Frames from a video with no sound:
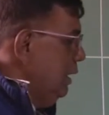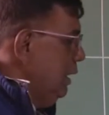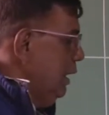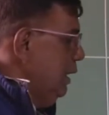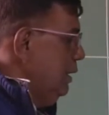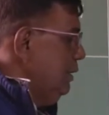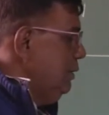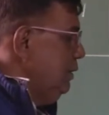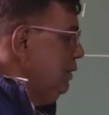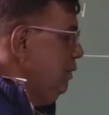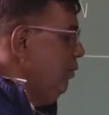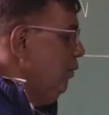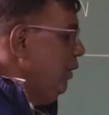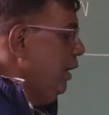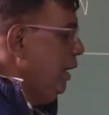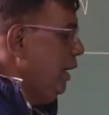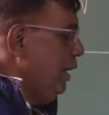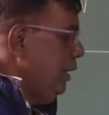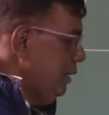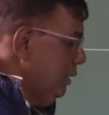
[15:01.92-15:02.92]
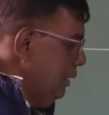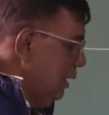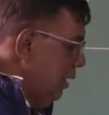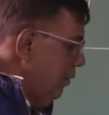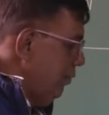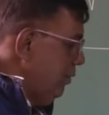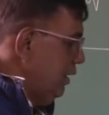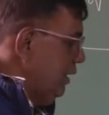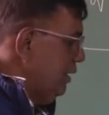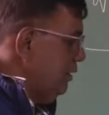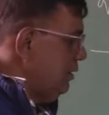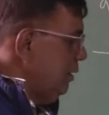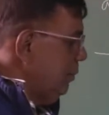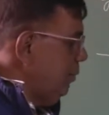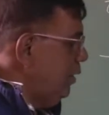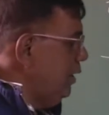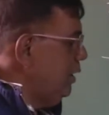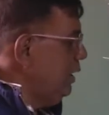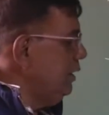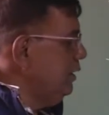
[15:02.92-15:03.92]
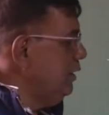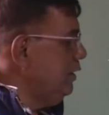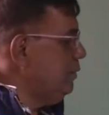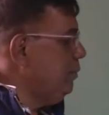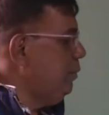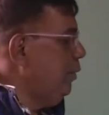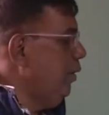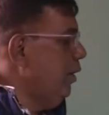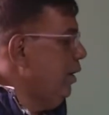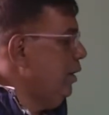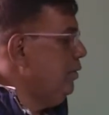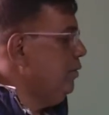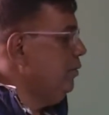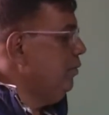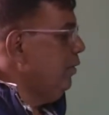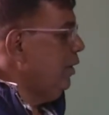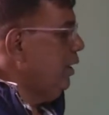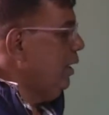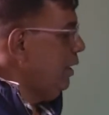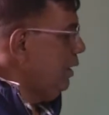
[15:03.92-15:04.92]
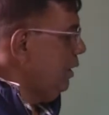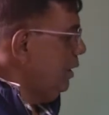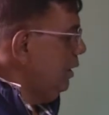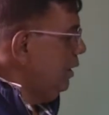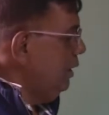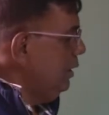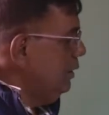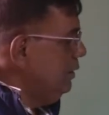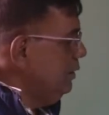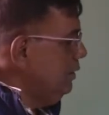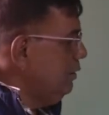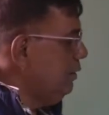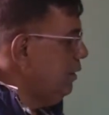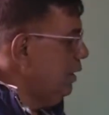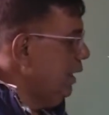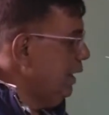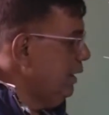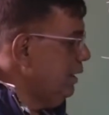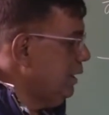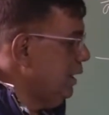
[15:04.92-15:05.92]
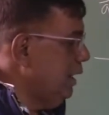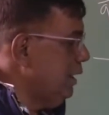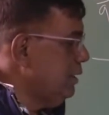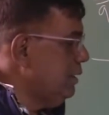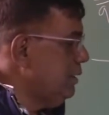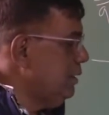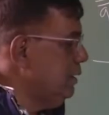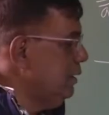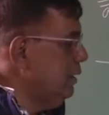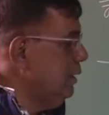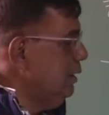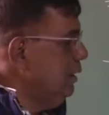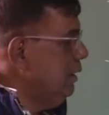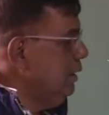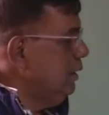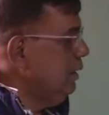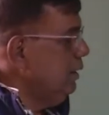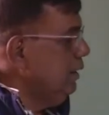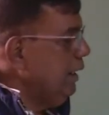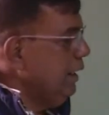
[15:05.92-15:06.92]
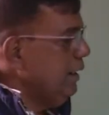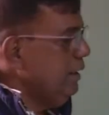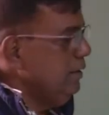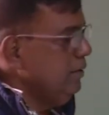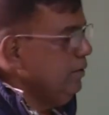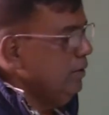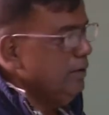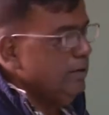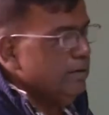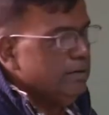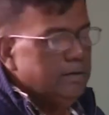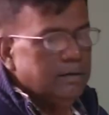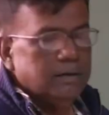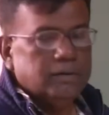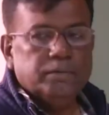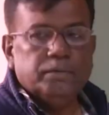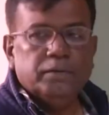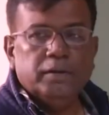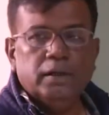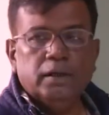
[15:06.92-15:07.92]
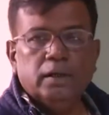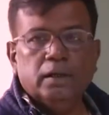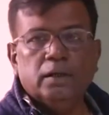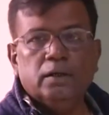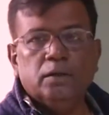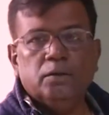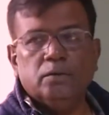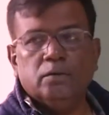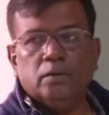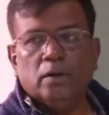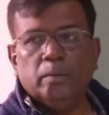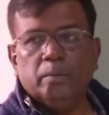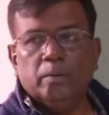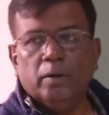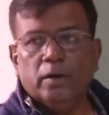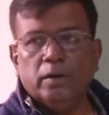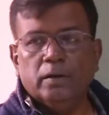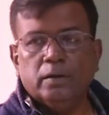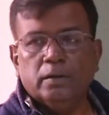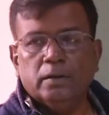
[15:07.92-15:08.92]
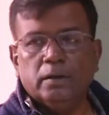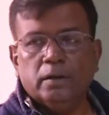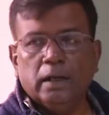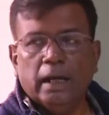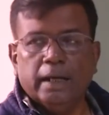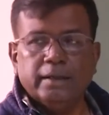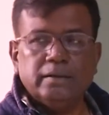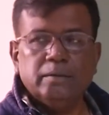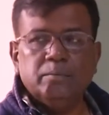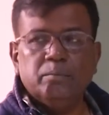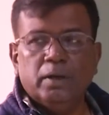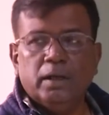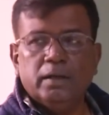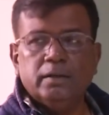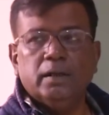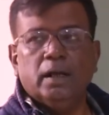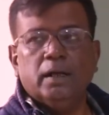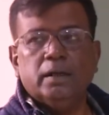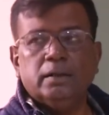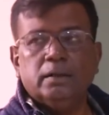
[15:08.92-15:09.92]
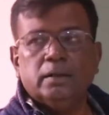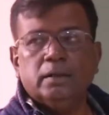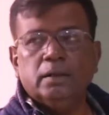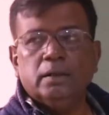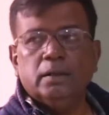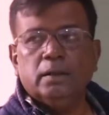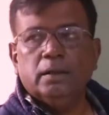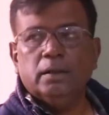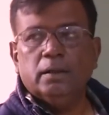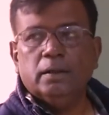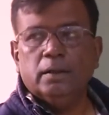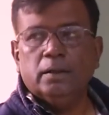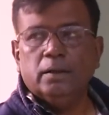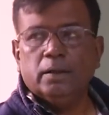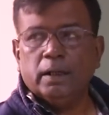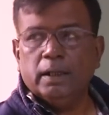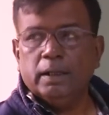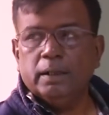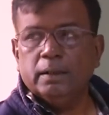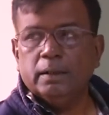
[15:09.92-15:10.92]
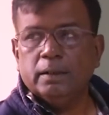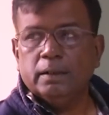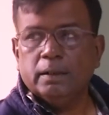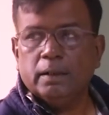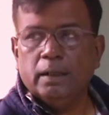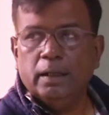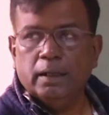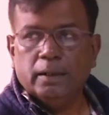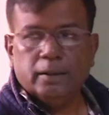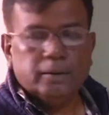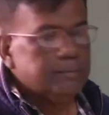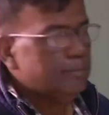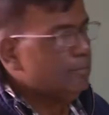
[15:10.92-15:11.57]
and see where, after extrapolating this point, where this line cuts, that is your stick-free neutral point. As simple as that. Okay, clear?